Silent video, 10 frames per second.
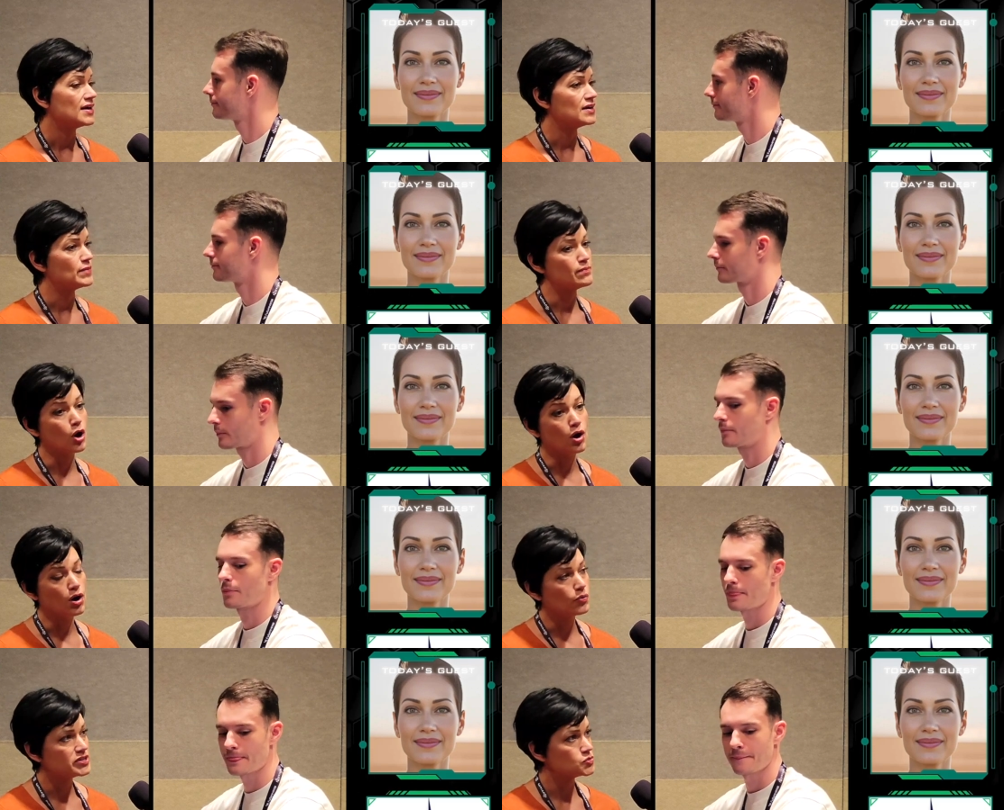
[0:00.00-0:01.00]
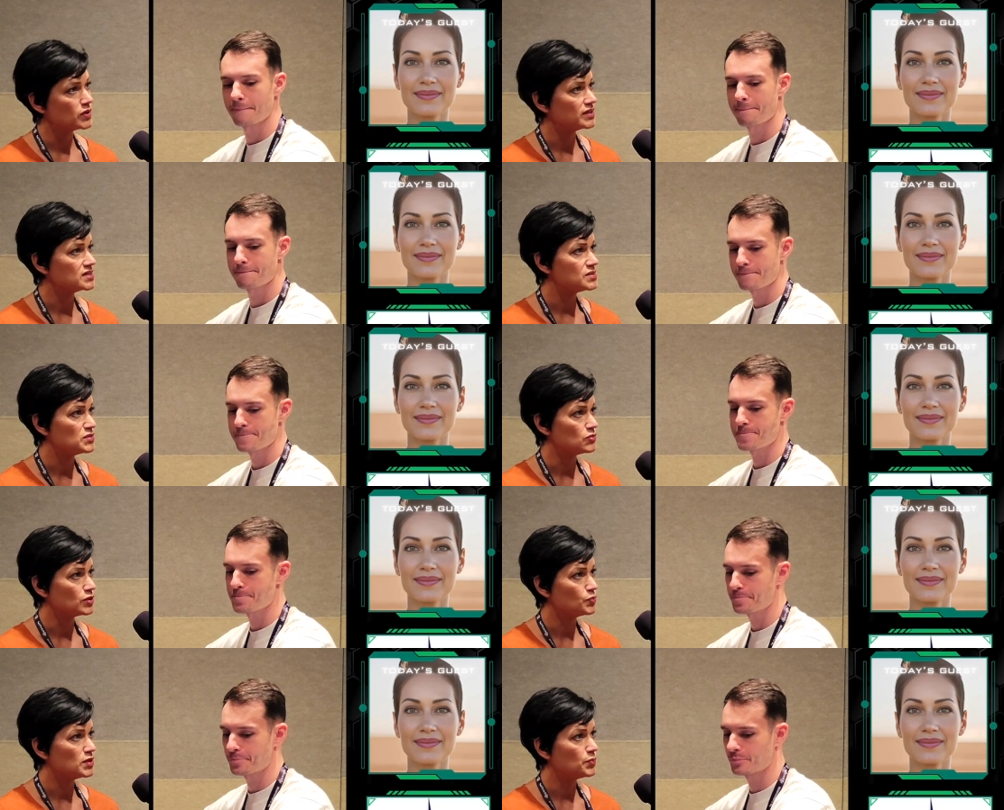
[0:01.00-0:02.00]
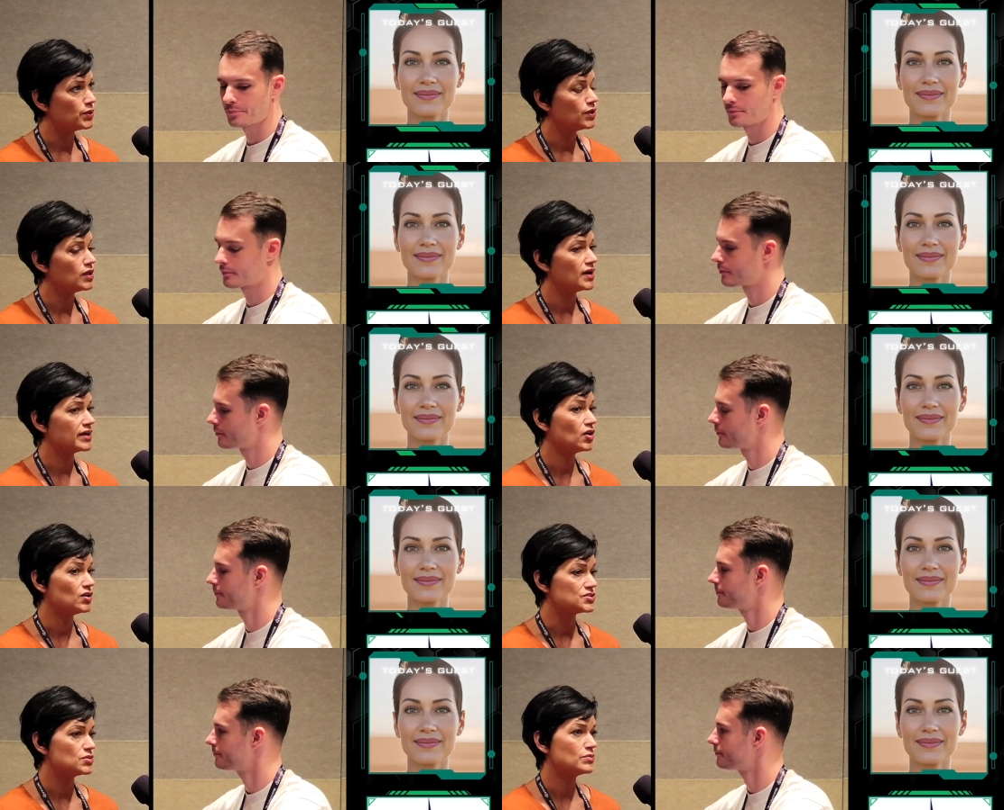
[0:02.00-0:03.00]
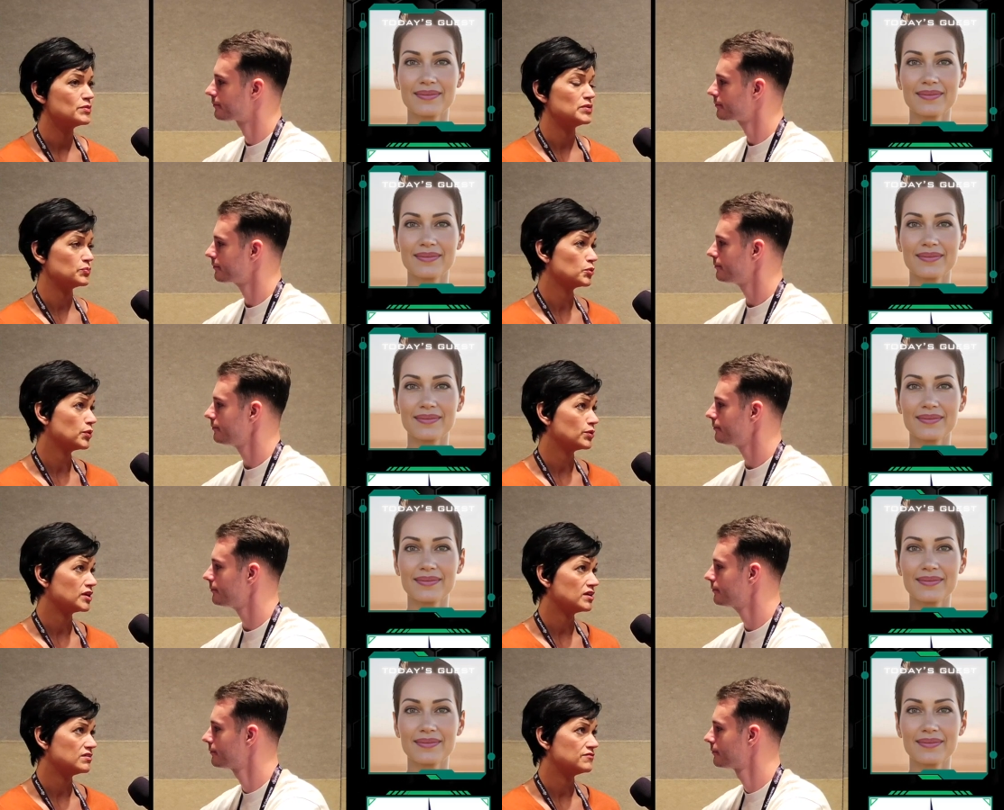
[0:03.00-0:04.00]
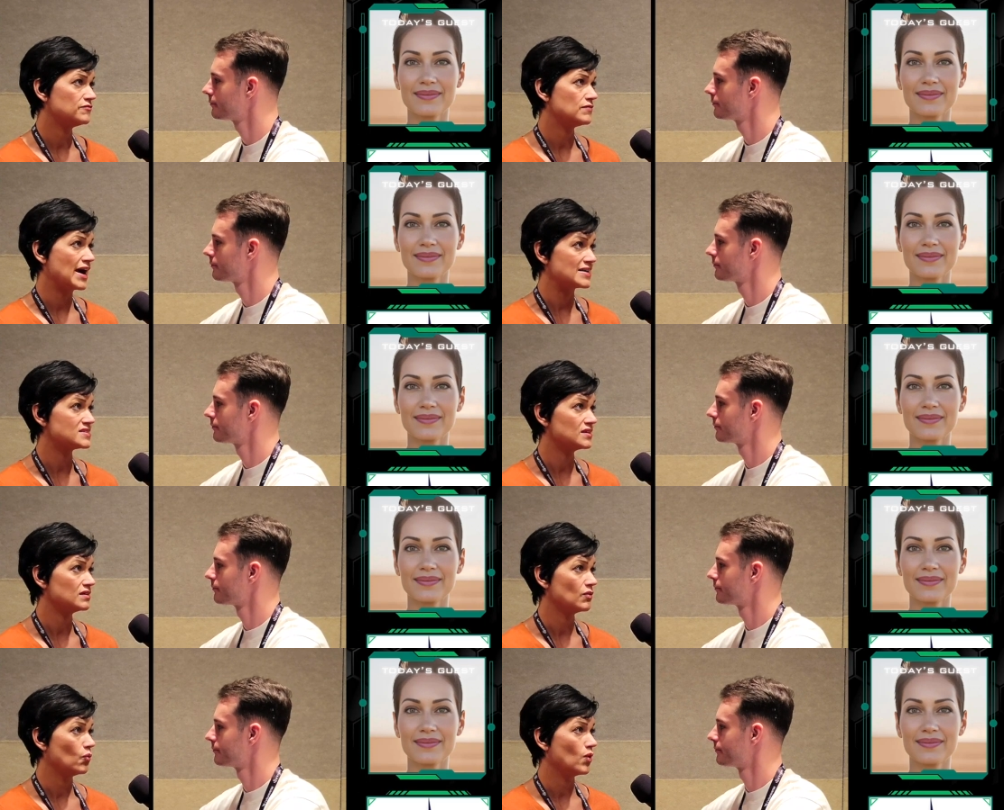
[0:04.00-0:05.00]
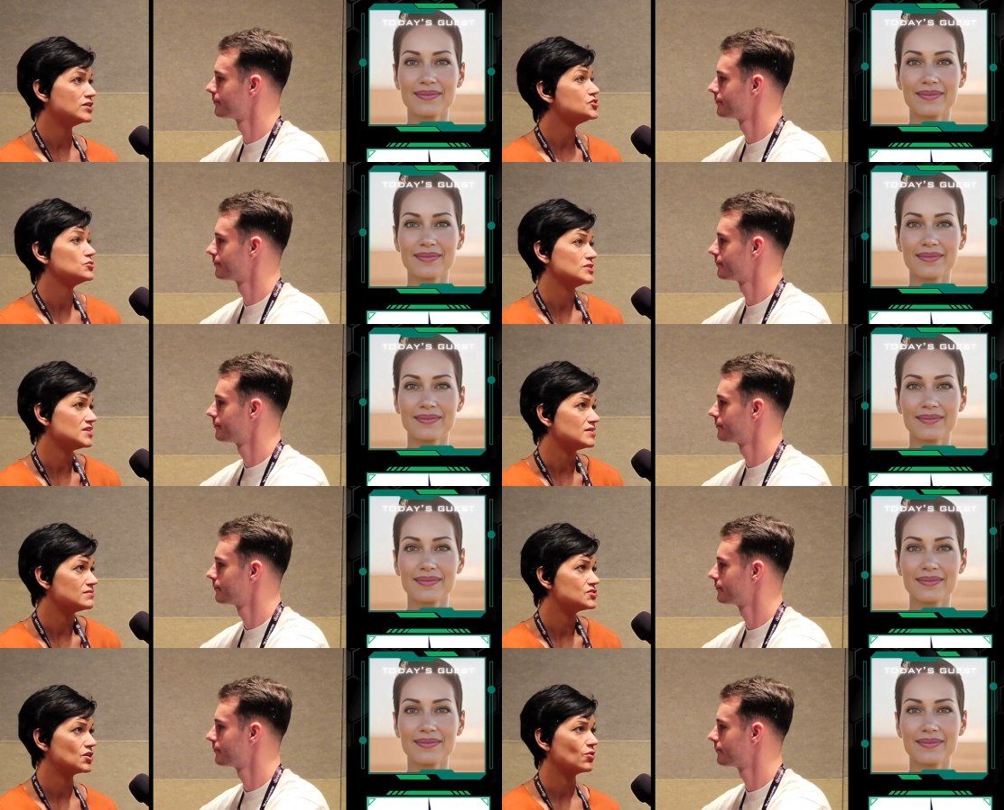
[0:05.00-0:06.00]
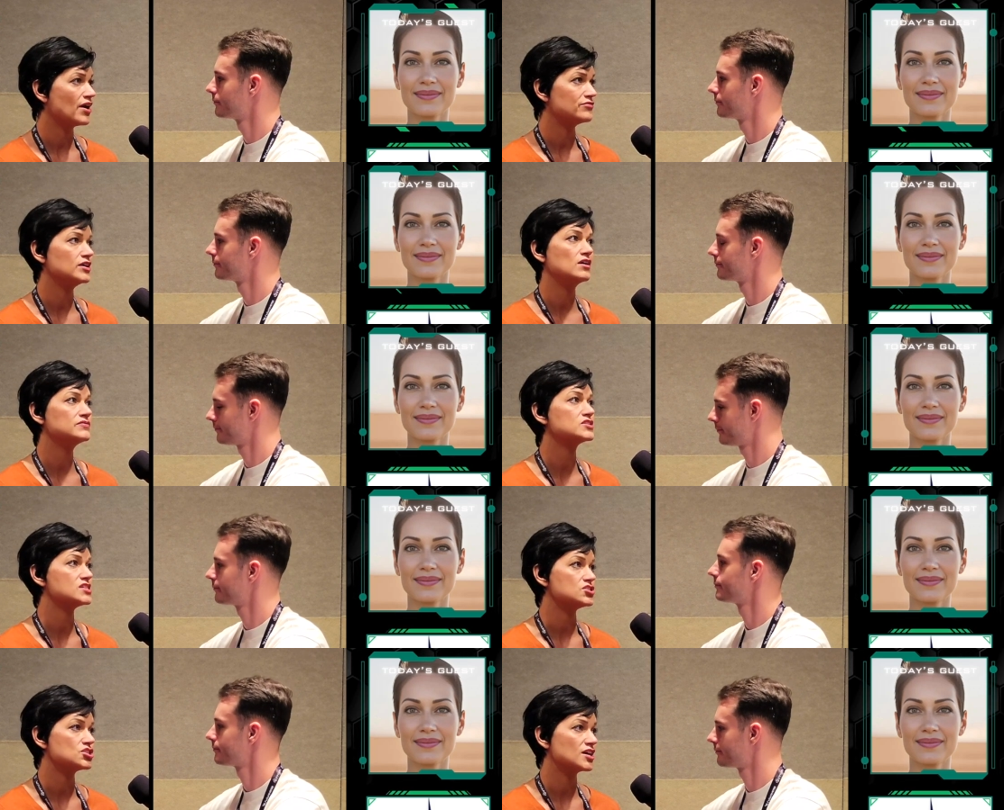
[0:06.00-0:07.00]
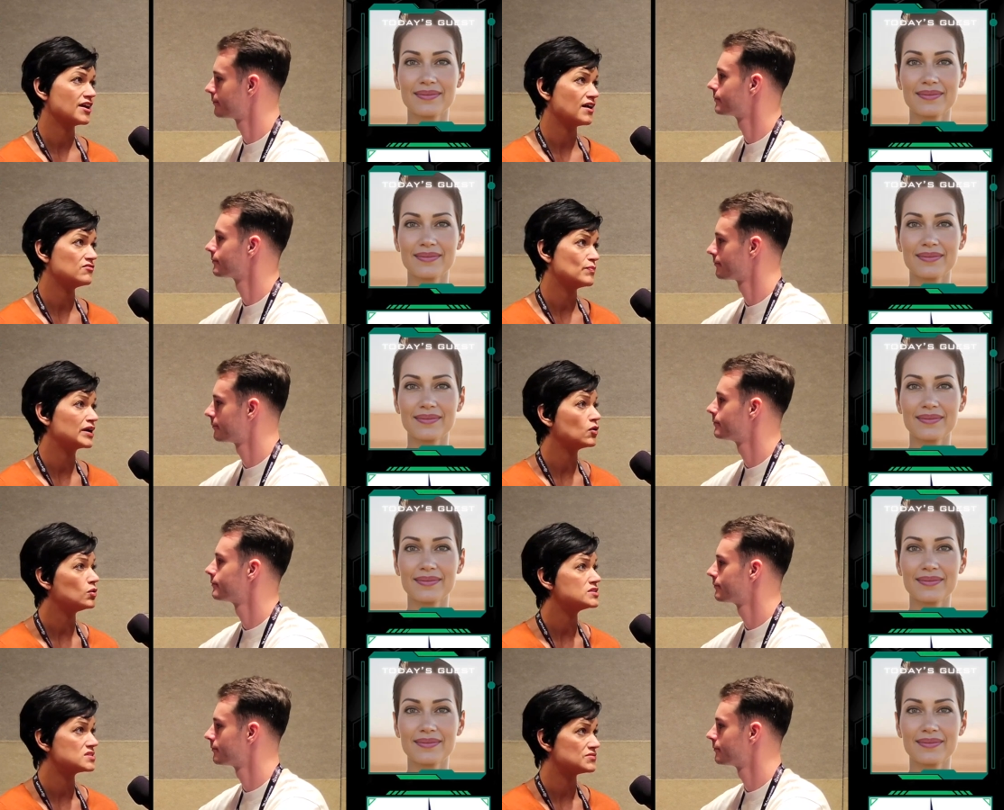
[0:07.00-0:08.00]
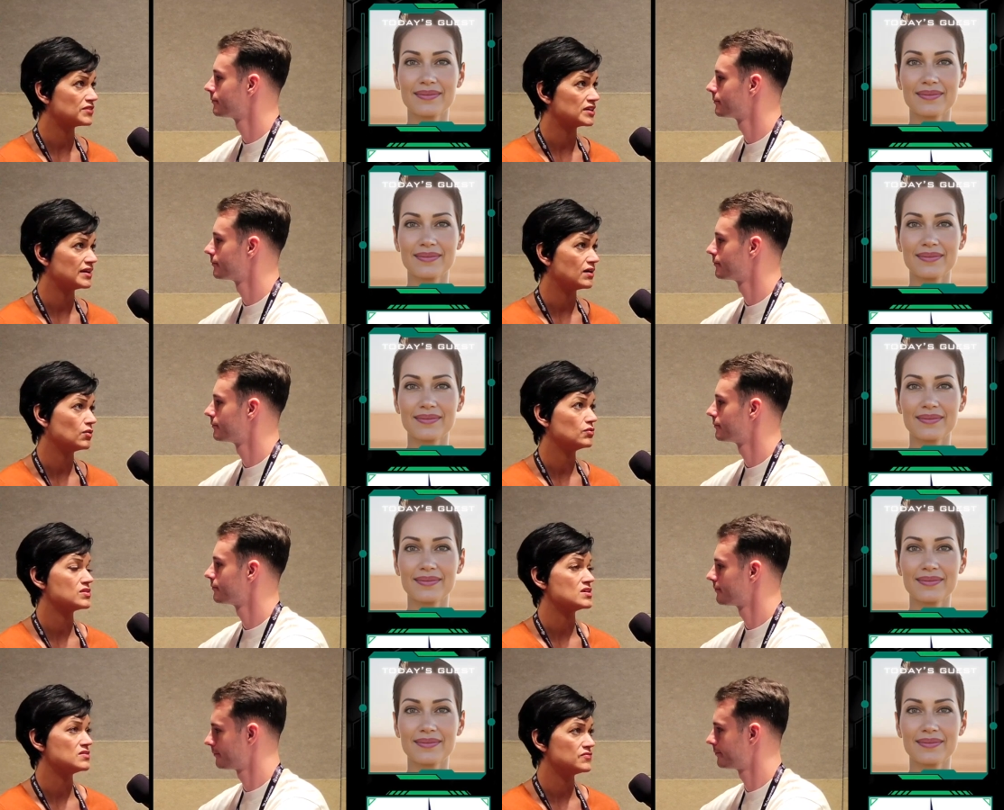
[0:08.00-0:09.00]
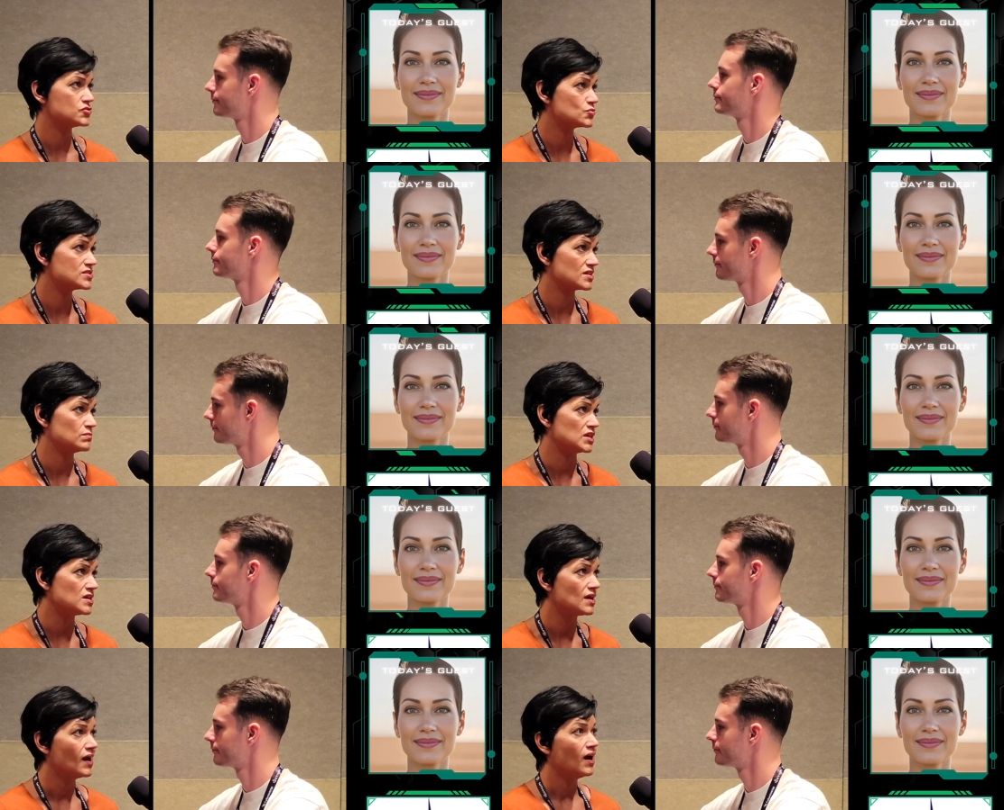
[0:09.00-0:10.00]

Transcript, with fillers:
Speaker 1: Um, I'm always willing to meet with people. I also am a big proponent of asking, What do you need? So, every conversation I have, my goal is to find out the individuals I meet,